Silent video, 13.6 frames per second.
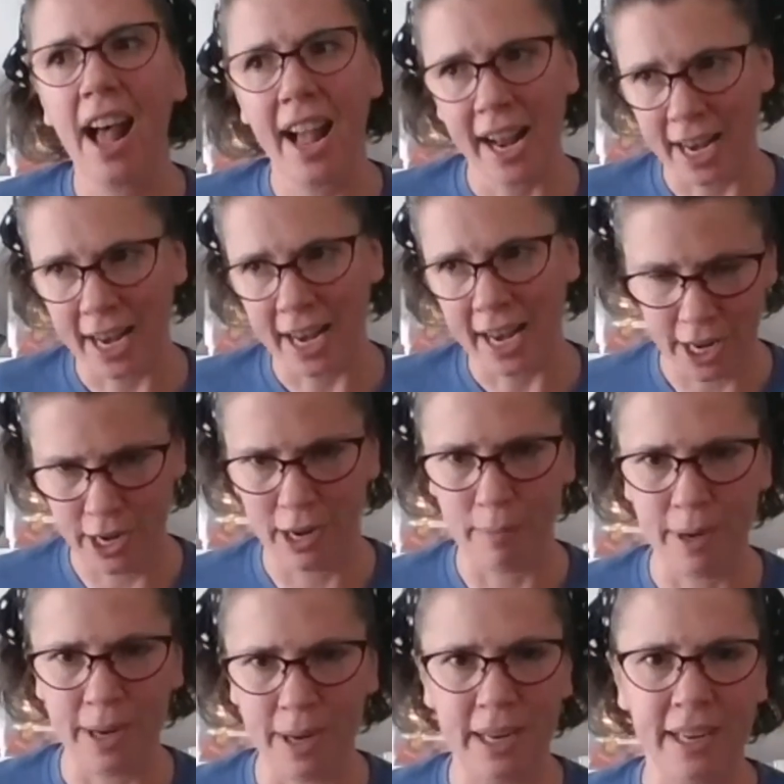A
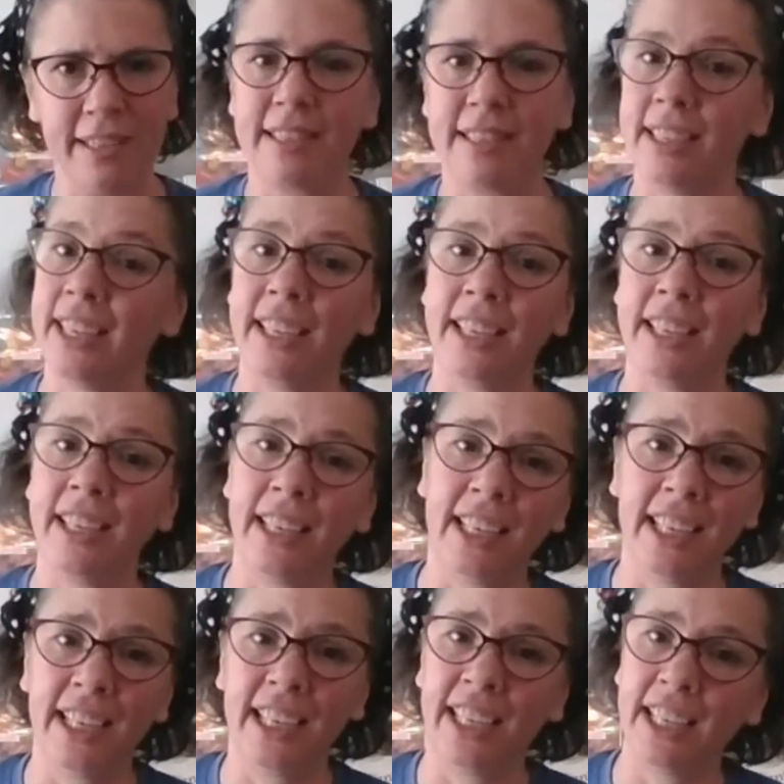B C
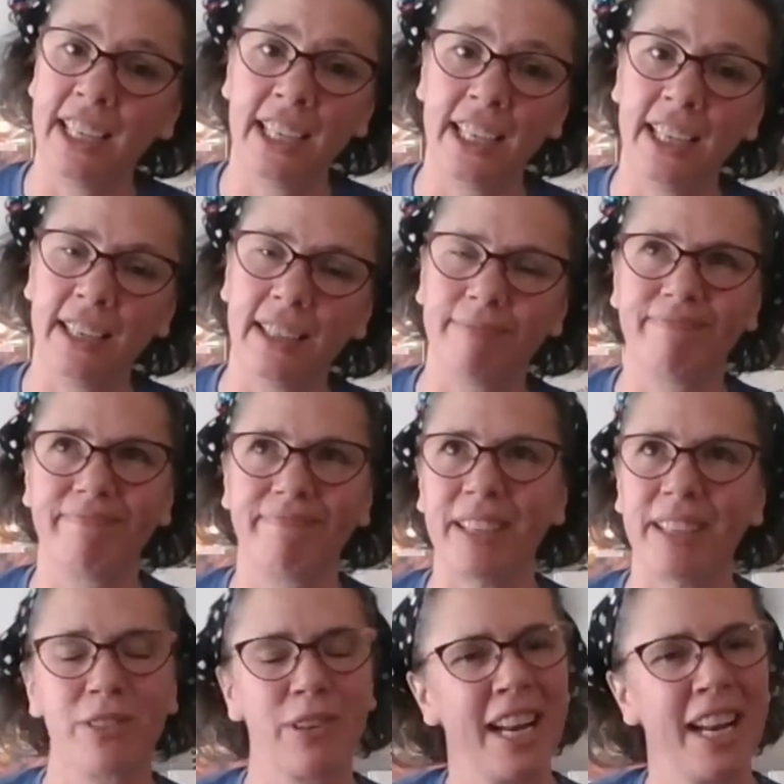D.
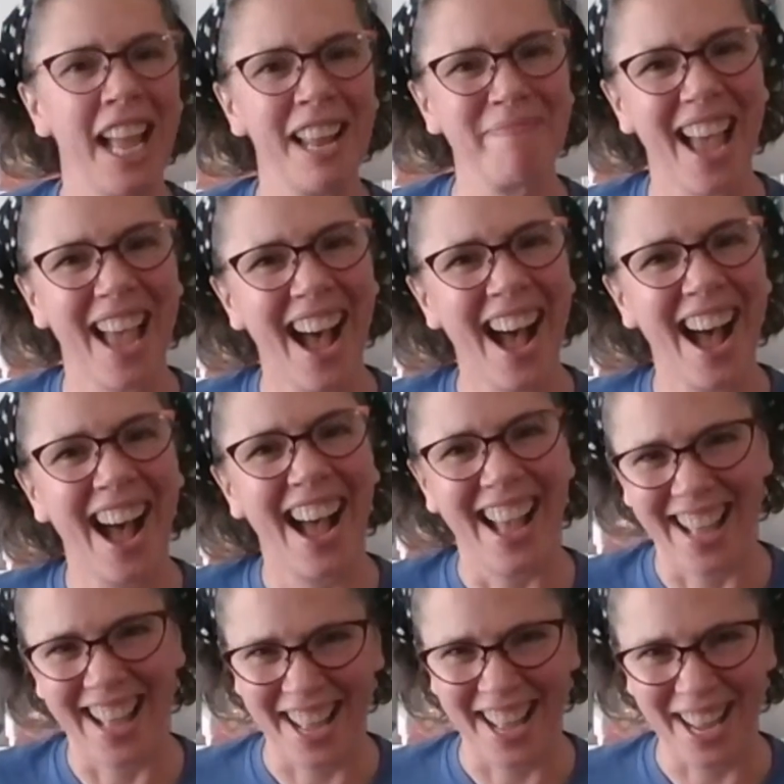Let's try it again.
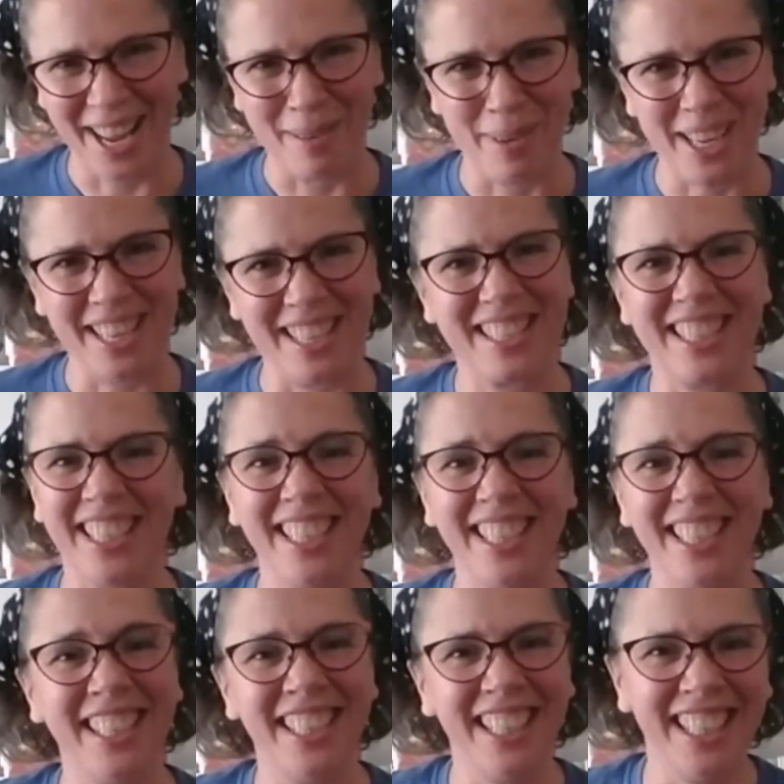A B
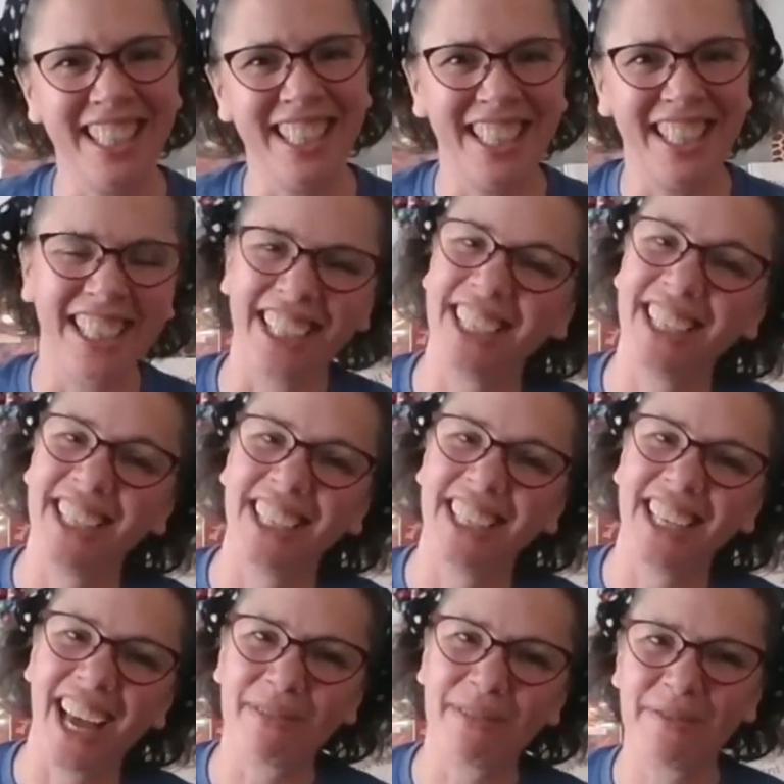C D.
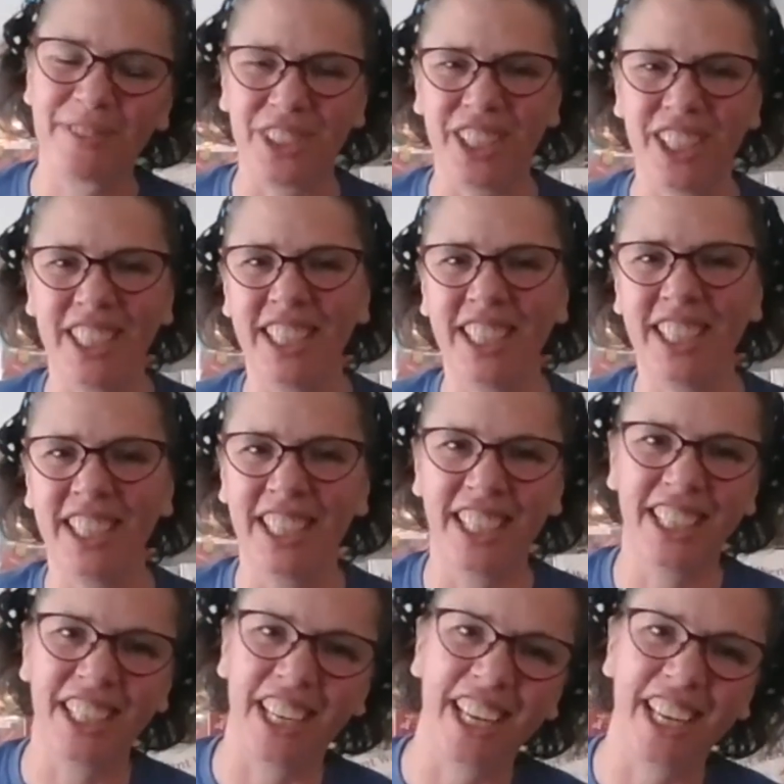F G
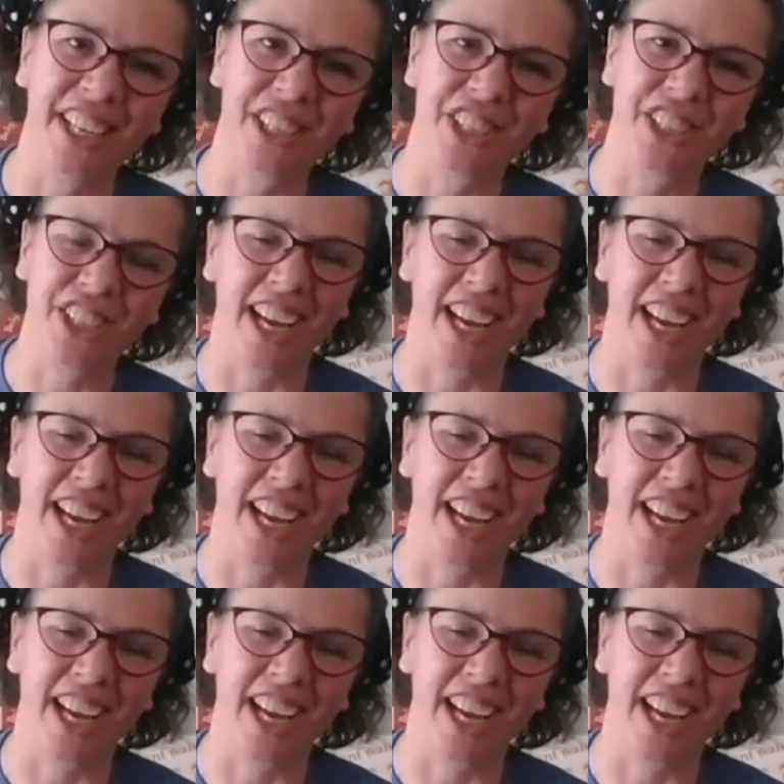H